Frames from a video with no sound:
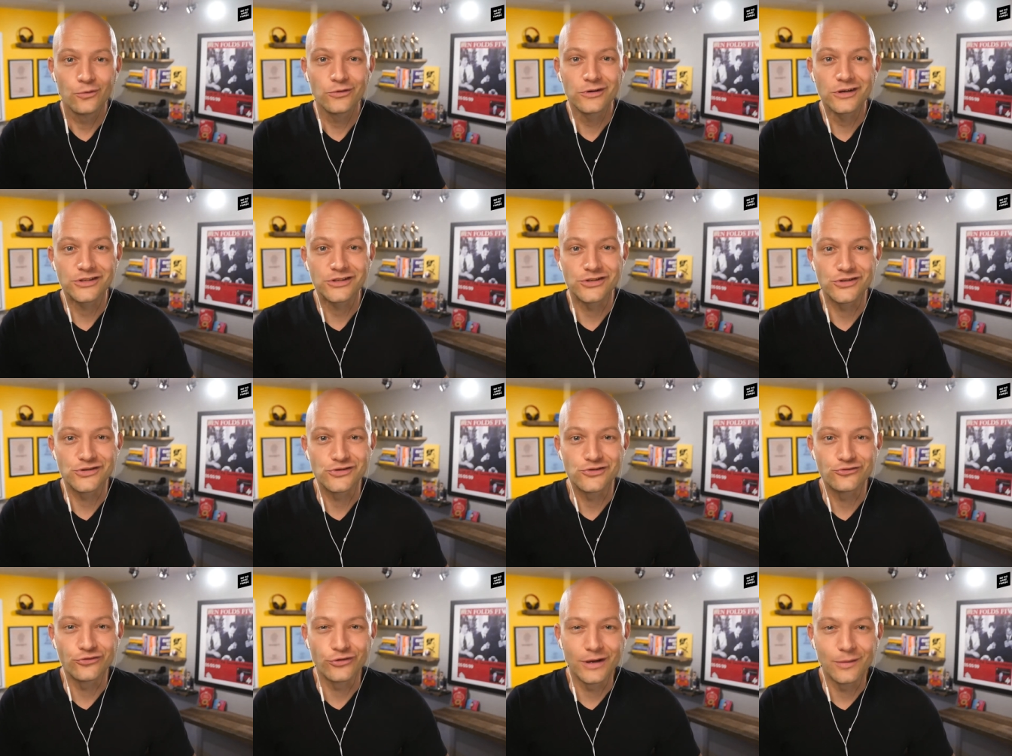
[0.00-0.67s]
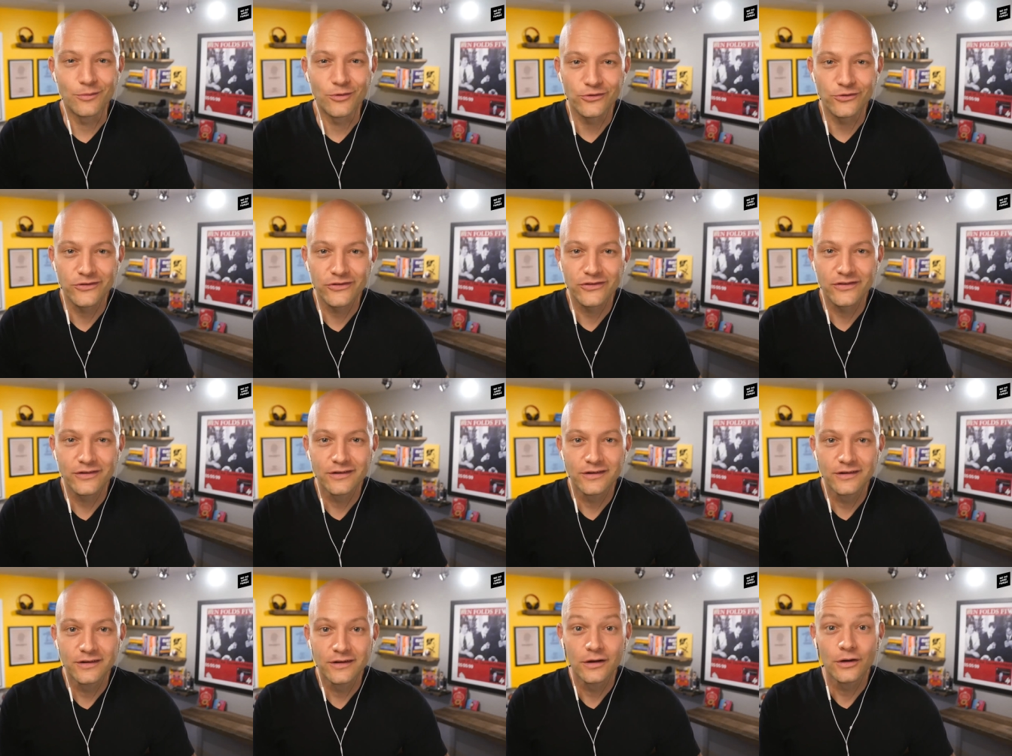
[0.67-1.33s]
we're not just
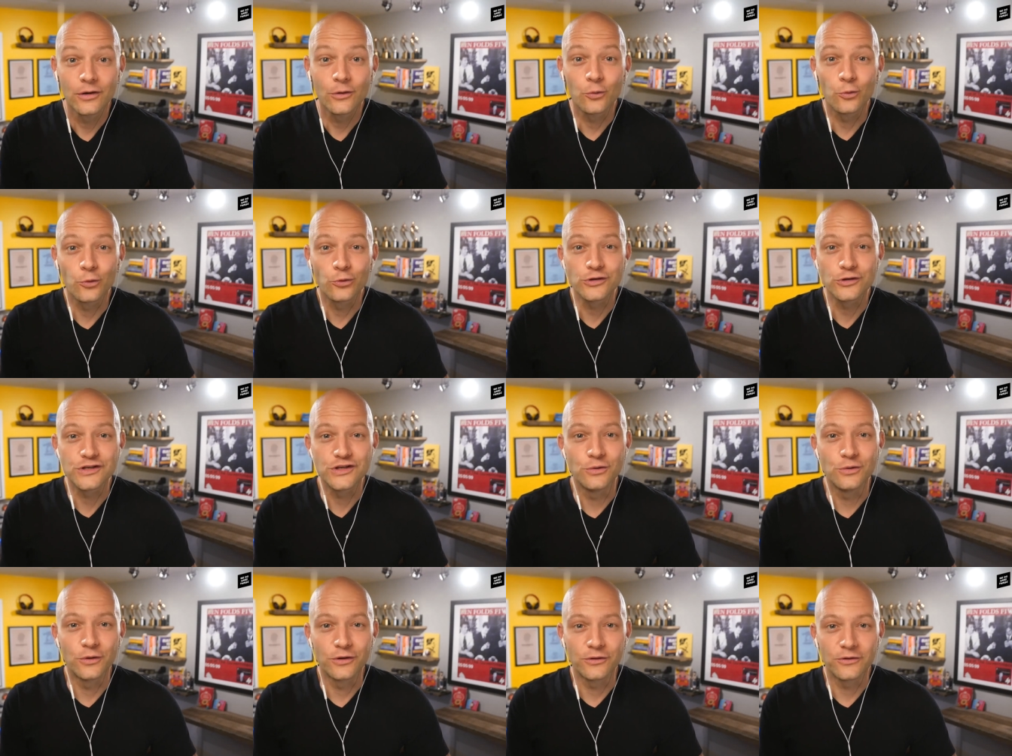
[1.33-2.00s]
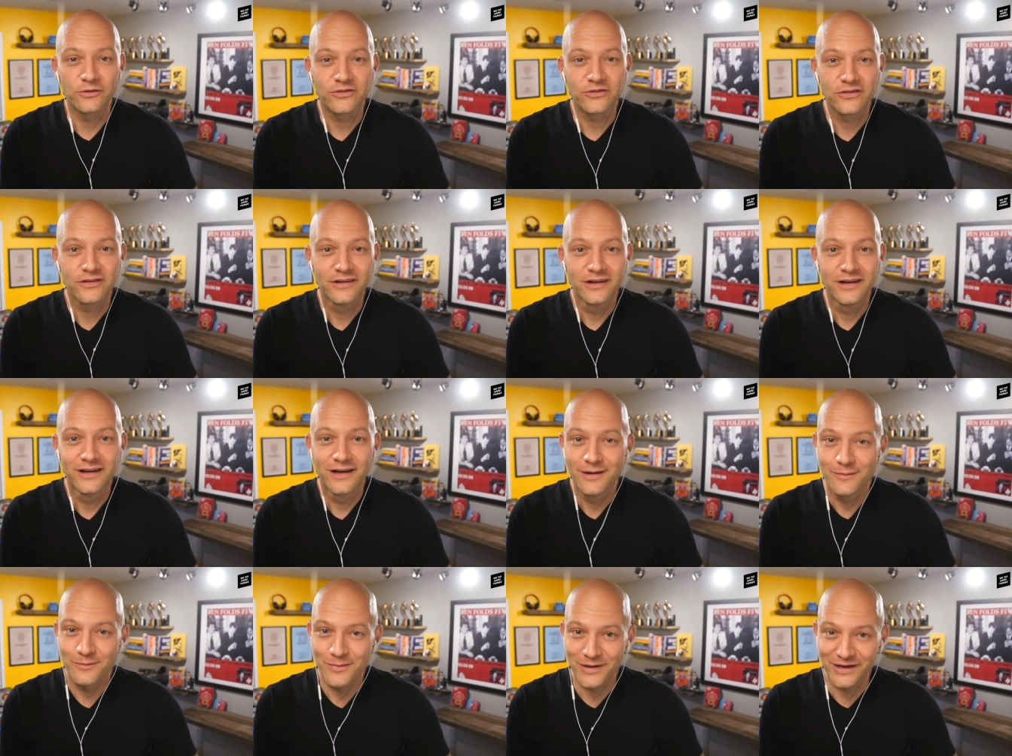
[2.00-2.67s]
dreamers, we're doers
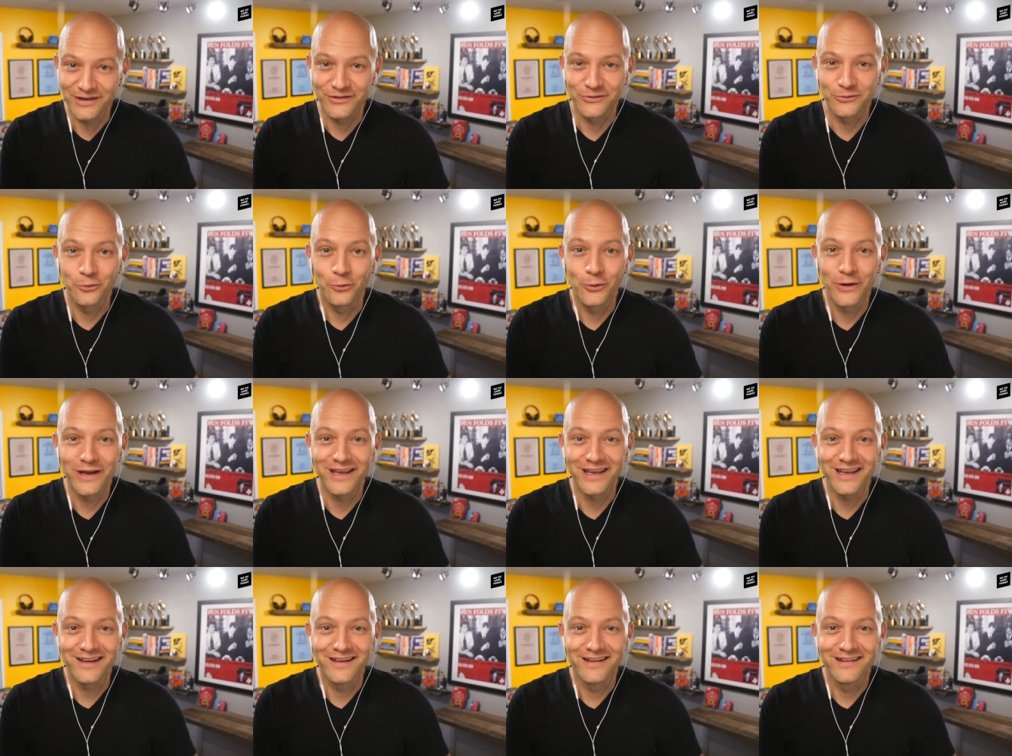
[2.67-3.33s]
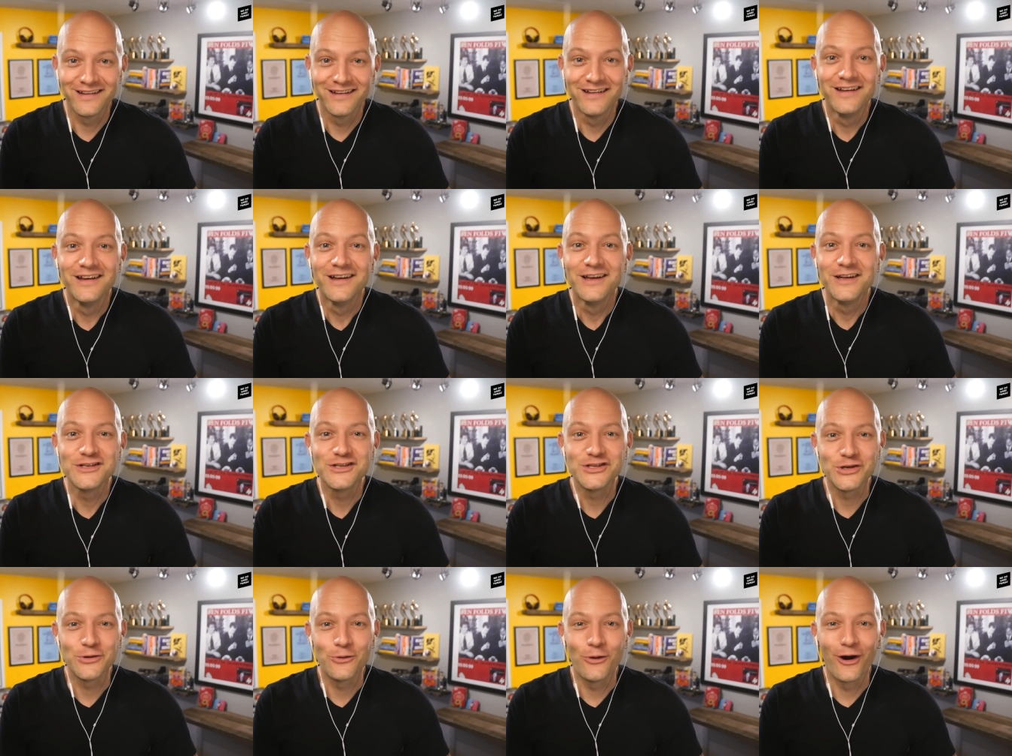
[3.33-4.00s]
because we
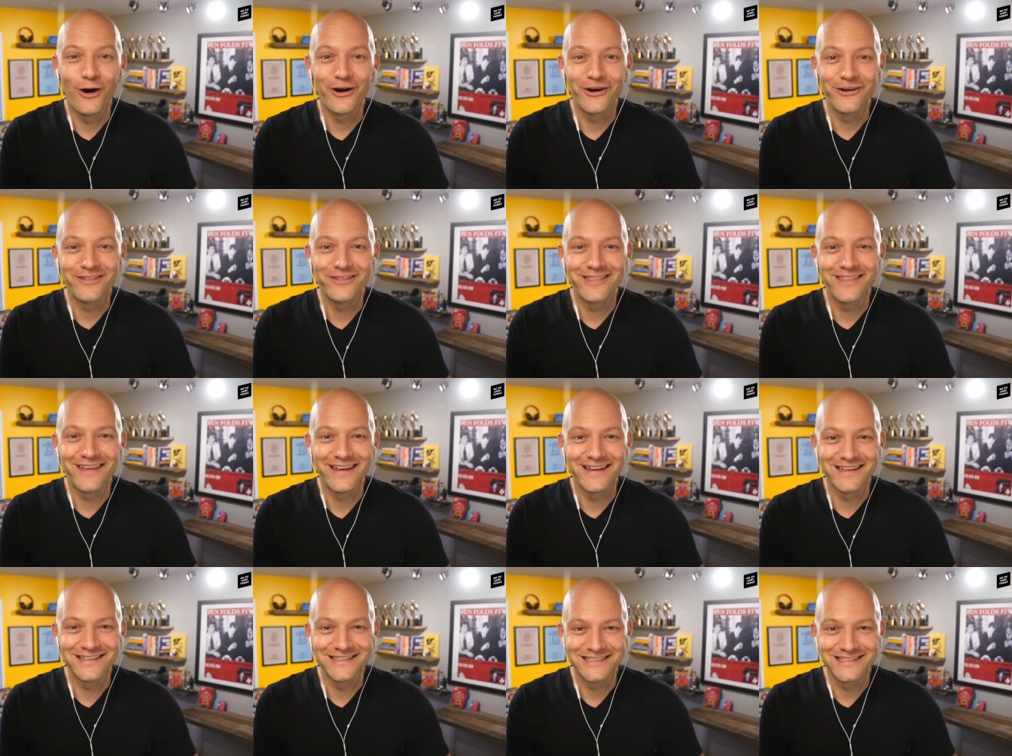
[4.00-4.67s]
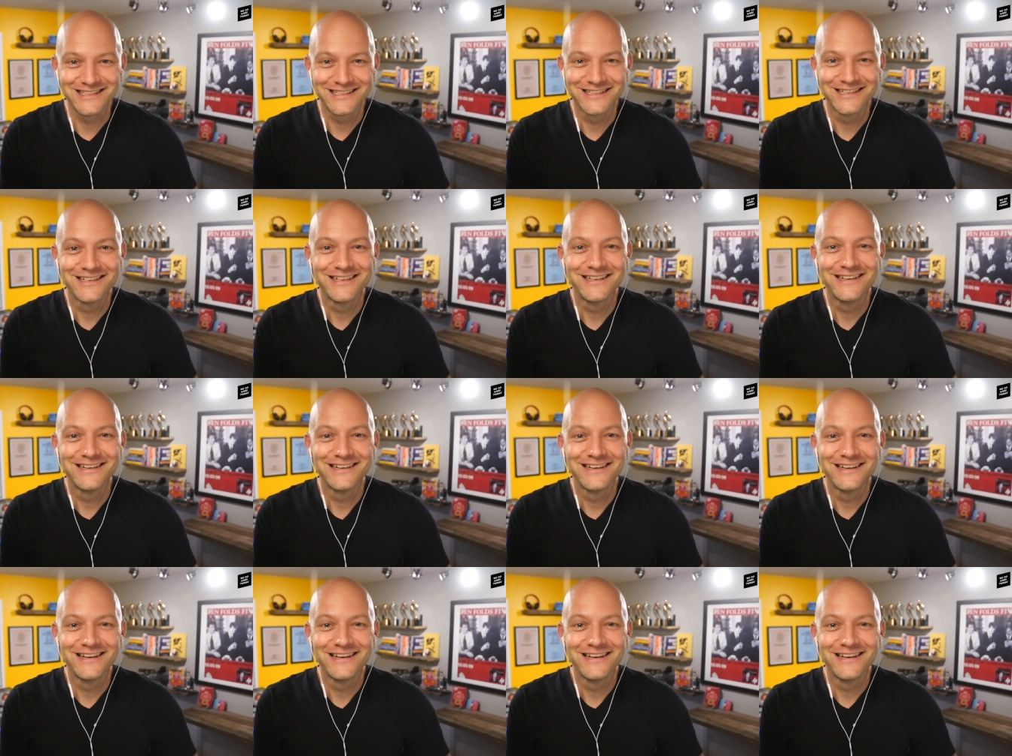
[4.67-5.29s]
do hard things.